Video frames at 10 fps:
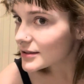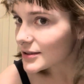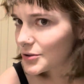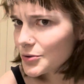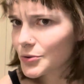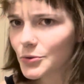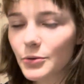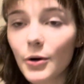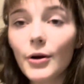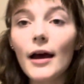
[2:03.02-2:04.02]
Oh,
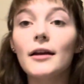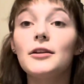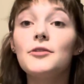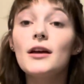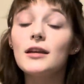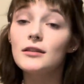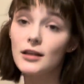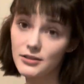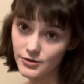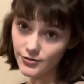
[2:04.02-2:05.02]
okay, you know
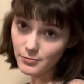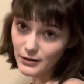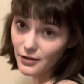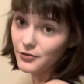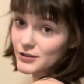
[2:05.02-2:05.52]
that dude from like the Three